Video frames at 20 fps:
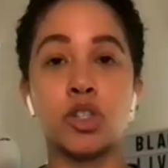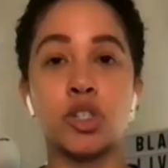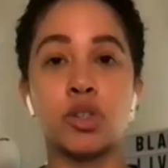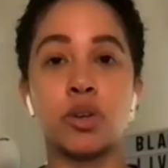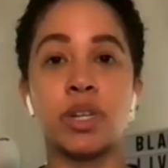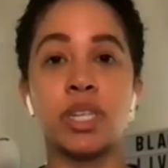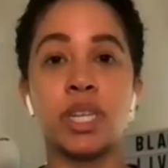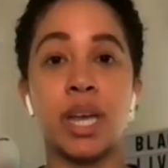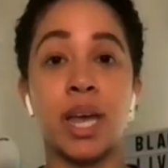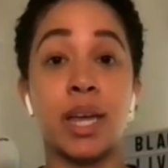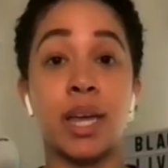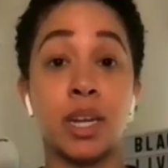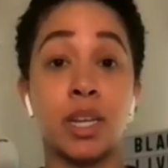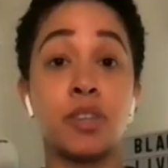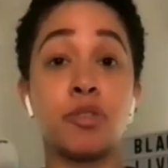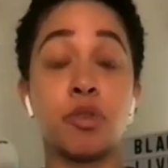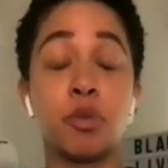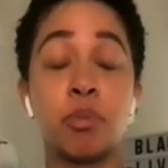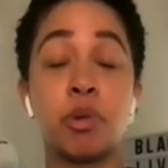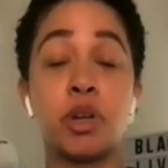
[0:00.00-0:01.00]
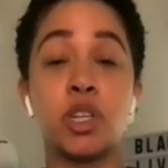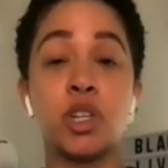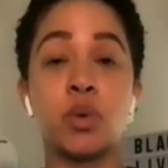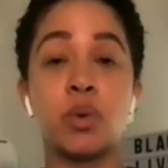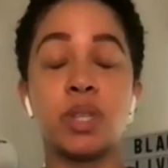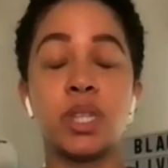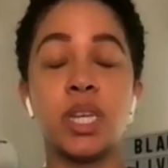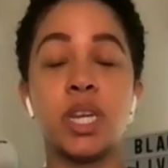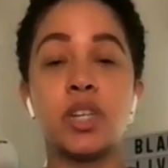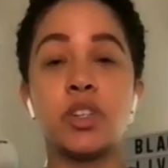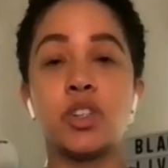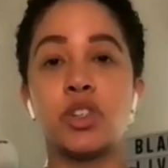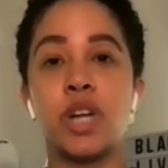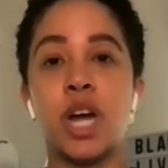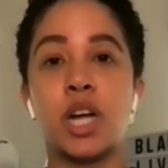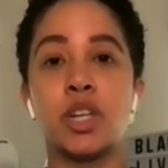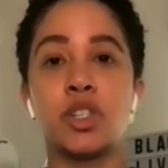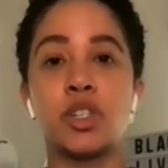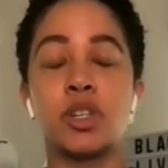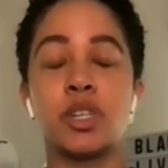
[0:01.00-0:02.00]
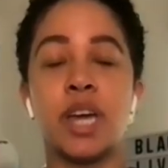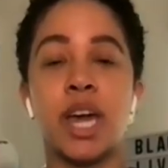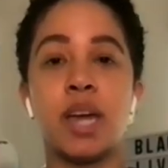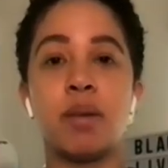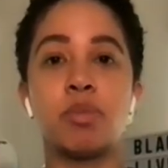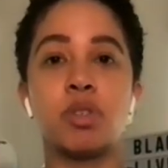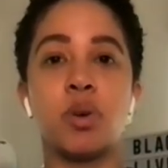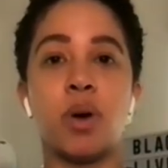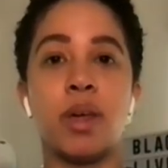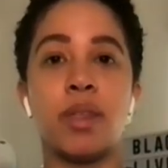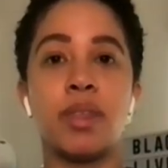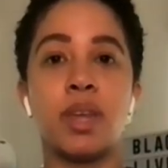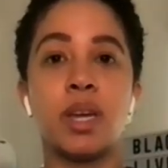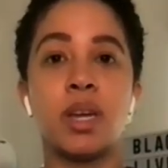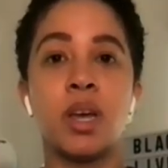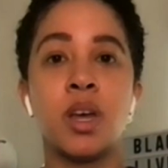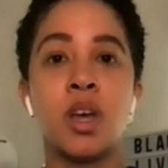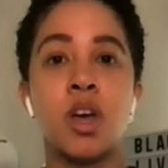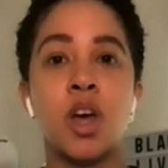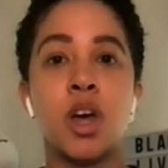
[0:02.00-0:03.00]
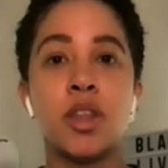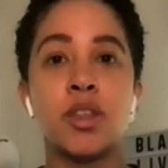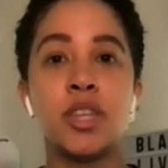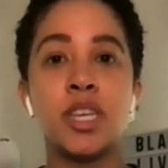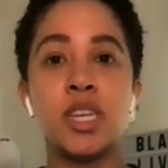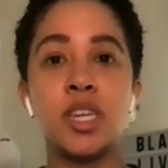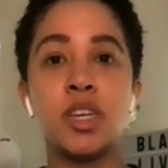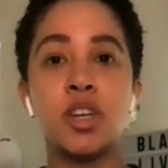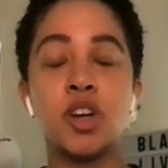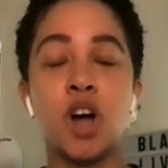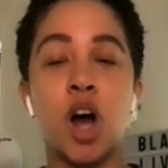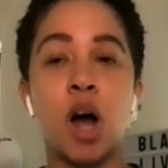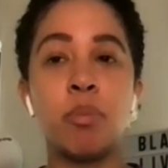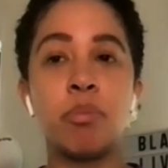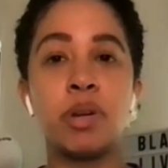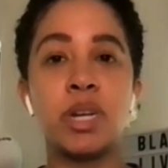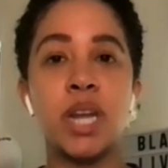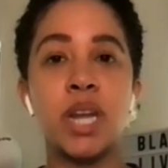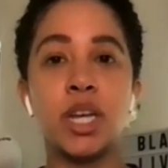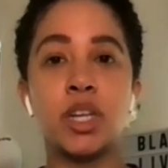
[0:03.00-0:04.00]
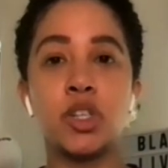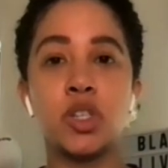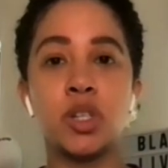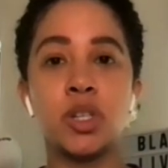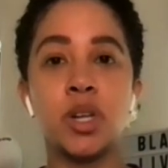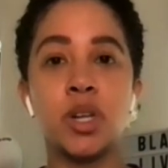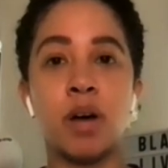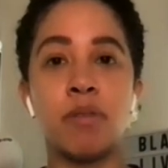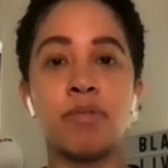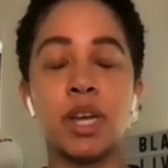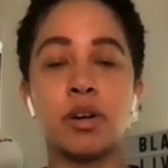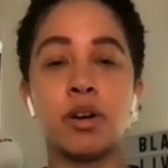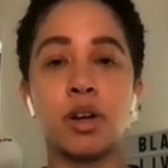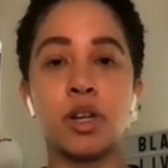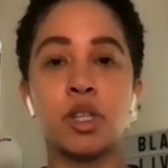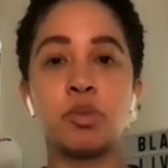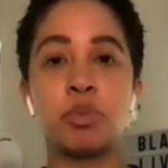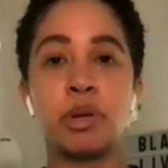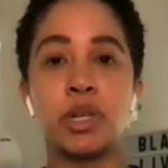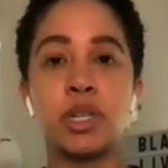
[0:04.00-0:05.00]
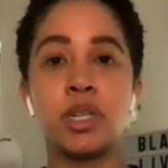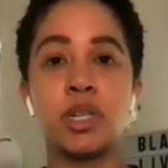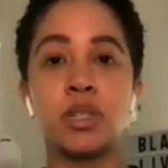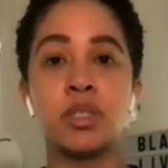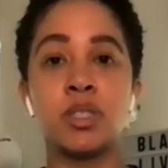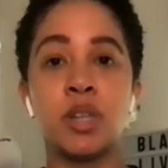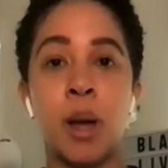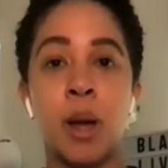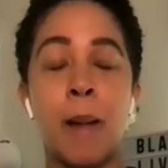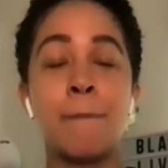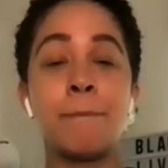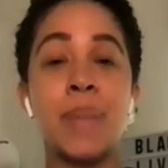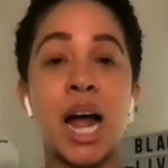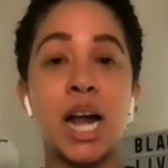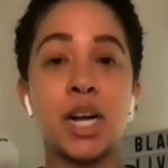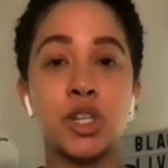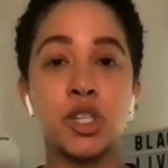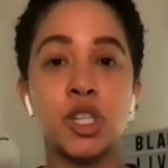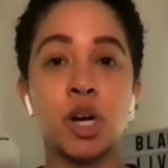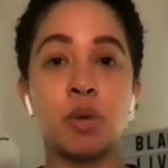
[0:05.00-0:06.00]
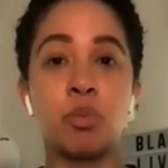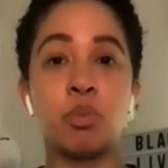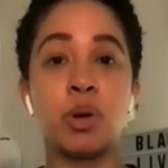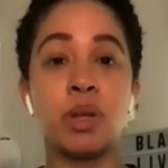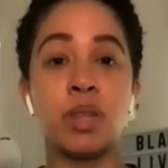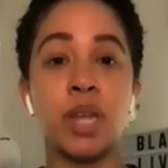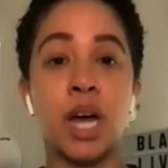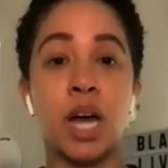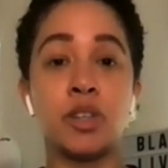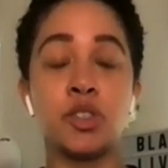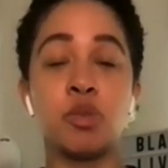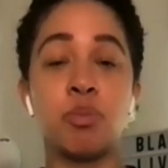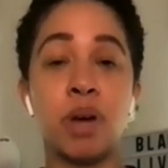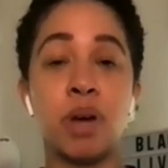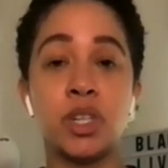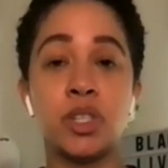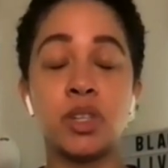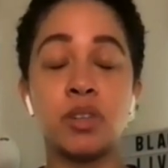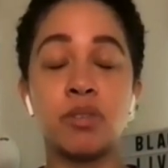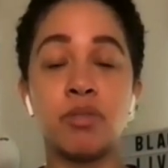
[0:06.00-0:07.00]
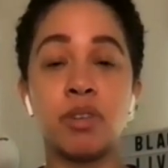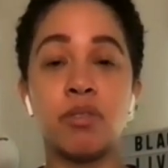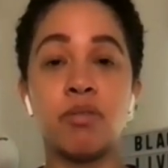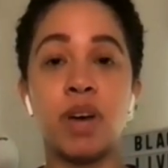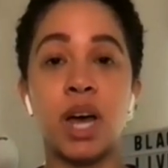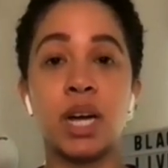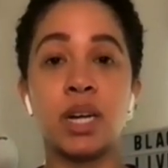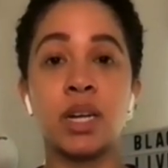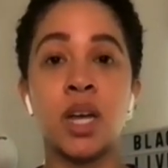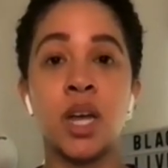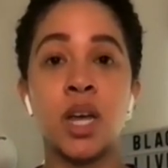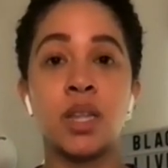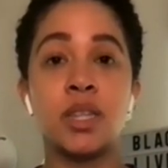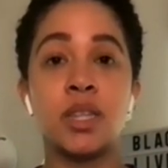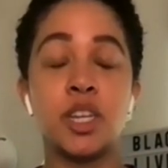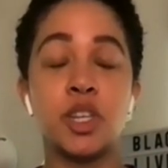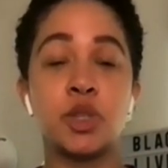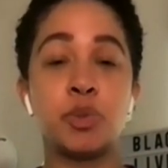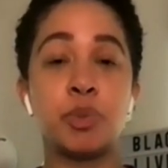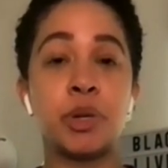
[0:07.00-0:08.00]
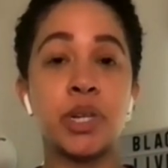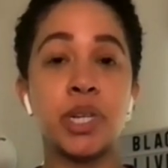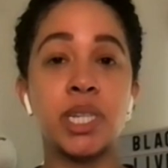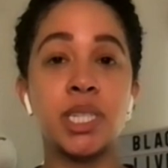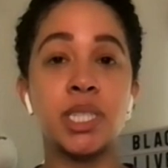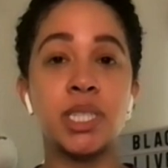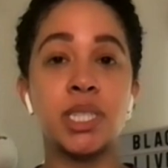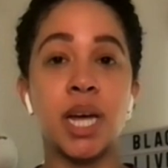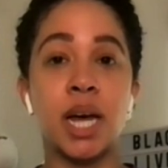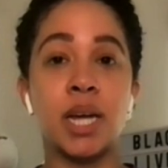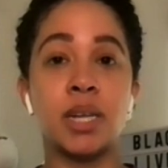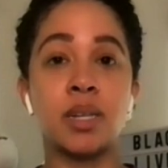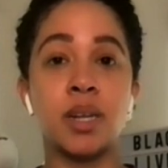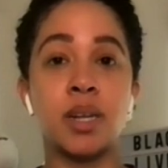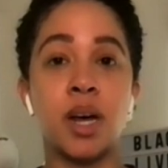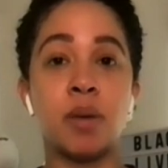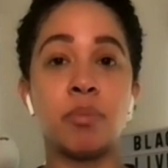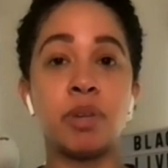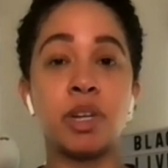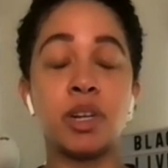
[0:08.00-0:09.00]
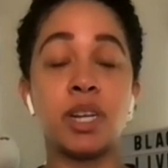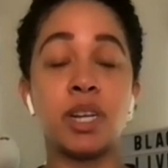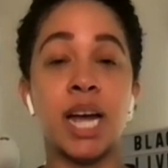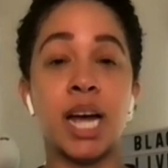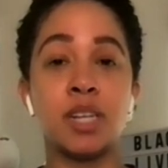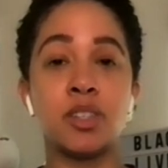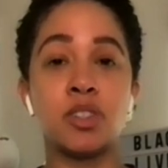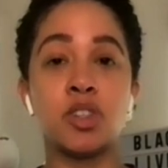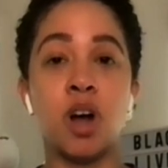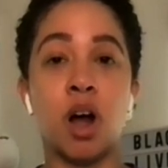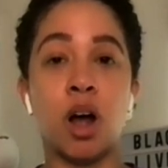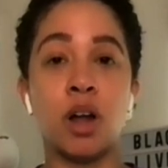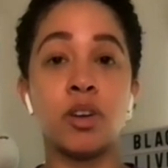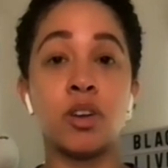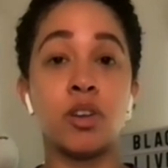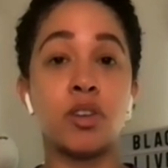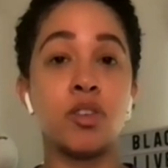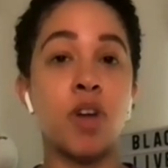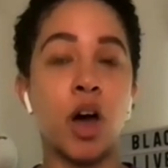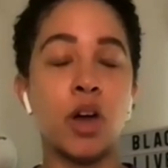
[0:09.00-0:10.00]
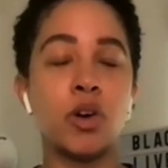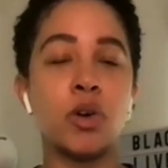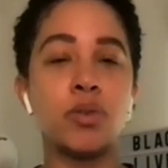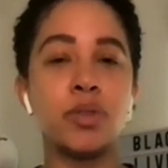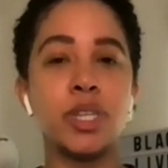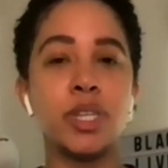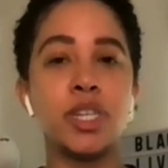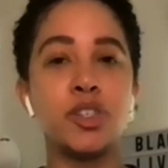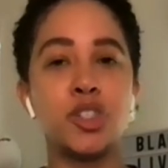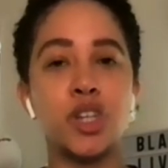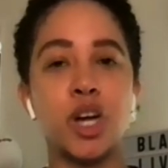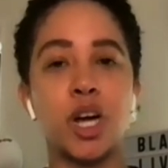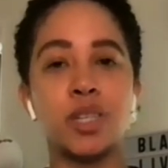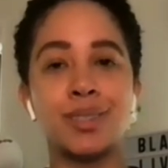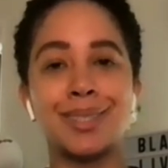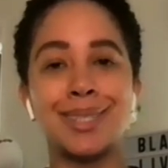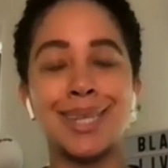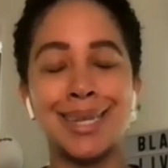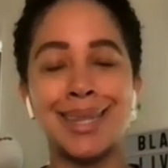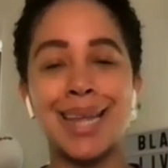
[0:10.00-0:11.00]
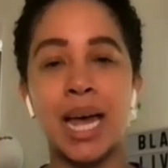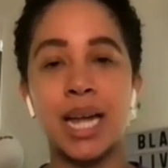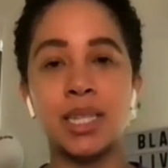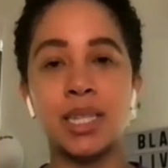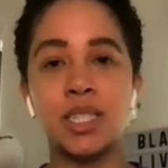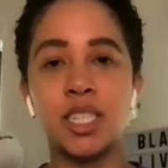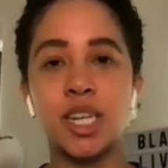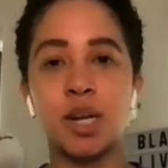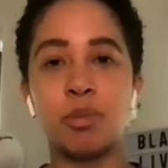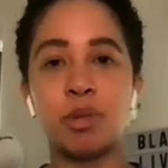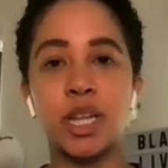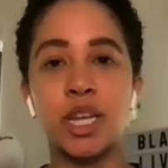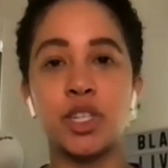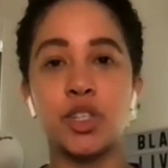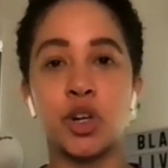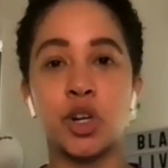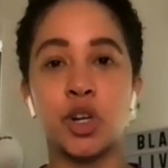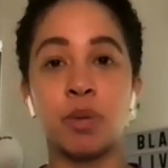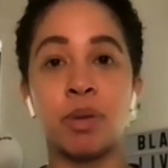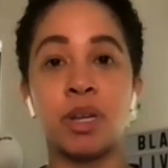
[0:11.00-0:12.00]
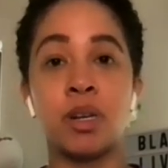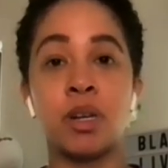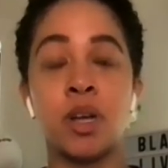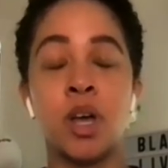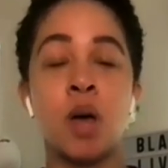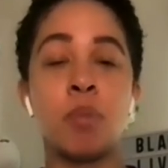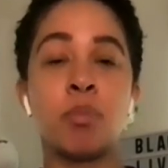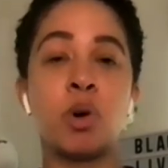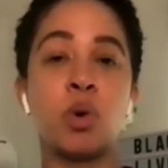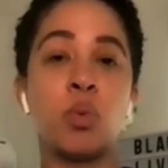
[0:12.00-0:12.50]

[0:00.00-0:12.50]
Australia and is familiar with the international game. So I think the combination of their experience matched up with, as you mentioned, Vivek, the experience that Amihere has gotten, not only just in the NCAA tournament,